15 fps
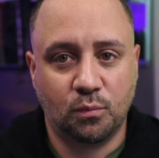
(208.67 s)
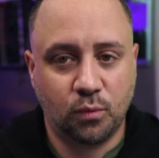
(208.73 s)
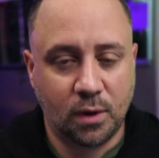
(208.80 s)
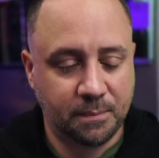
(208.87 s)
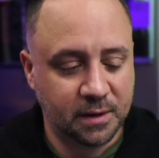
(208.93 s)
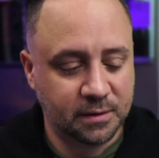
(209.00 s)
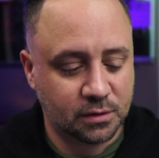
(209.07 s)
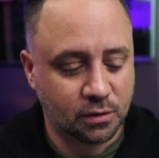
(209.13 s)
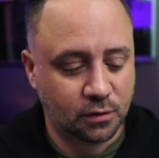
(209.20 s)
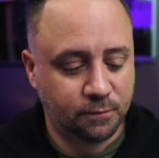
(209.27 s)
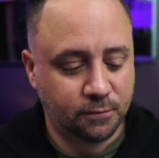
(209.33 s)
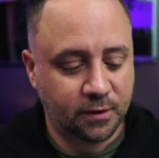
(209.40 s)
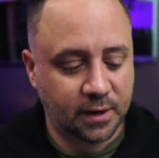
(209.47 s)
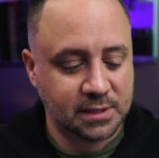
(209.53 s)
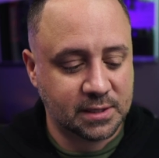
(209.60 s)
web
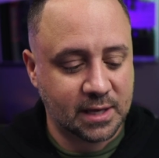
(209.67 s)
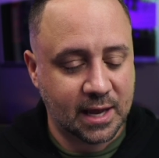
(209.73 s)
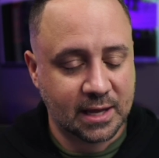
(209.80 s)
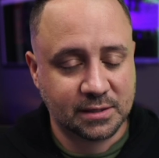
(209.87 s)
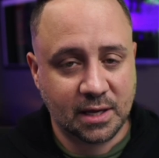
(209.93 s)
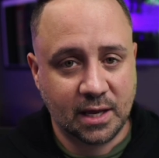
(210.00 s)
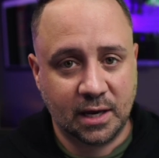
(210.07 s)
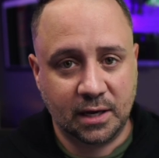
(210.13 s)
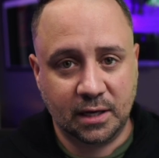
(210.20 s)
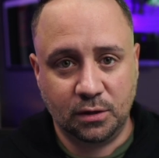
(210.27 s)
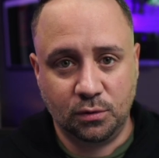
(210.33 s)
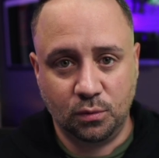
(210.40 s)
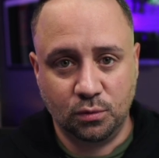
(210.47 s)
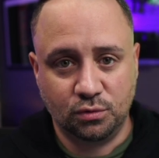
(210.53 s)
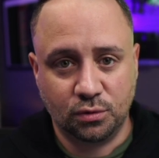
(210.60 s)
interface as any
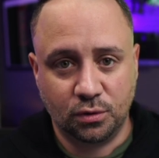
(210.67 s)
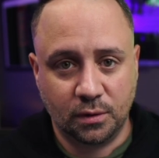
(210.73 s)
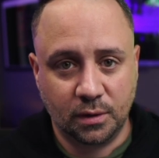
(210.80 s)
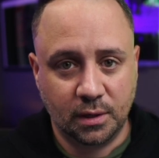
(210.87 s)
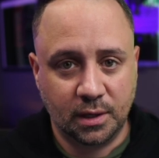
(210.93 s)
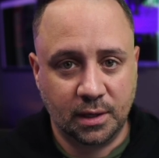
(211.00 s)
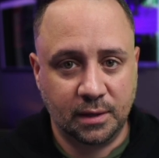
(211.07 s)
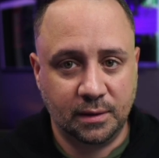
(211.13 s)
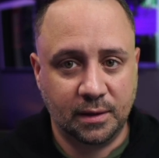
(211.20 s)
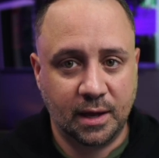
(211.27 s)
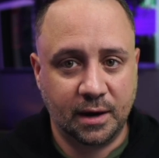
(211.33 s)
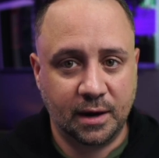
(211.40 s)
user in that